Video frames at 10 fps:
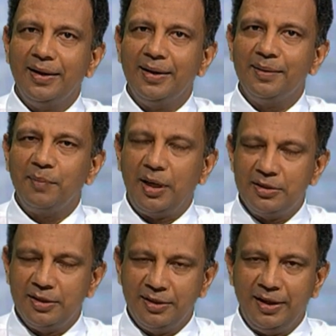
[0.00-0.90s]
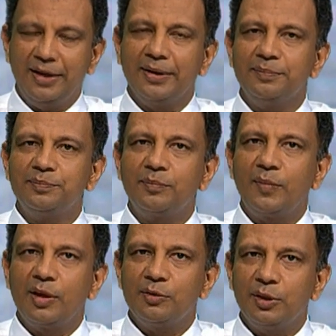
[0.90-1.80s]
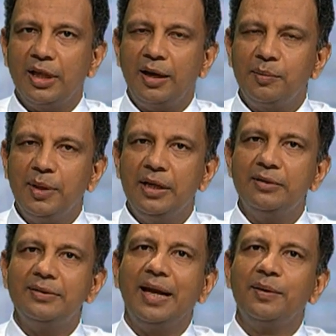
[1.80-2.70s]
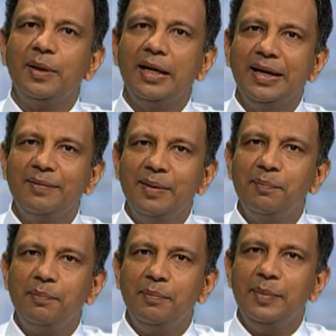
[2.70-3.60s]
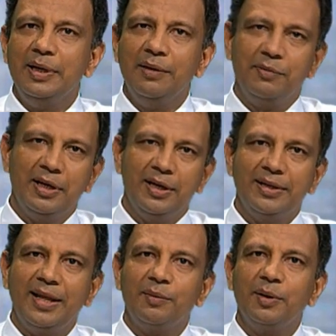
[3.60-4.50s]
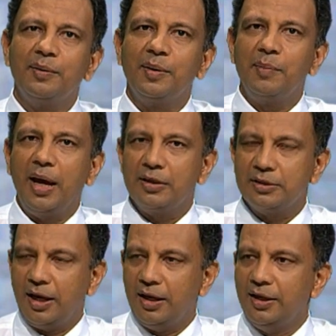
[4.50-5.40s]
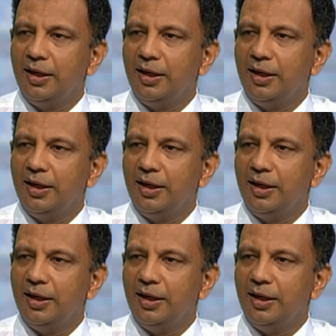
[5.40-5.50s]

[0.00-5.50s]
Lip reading: much greater. So that means that will leave definitely that will leave a bad scar.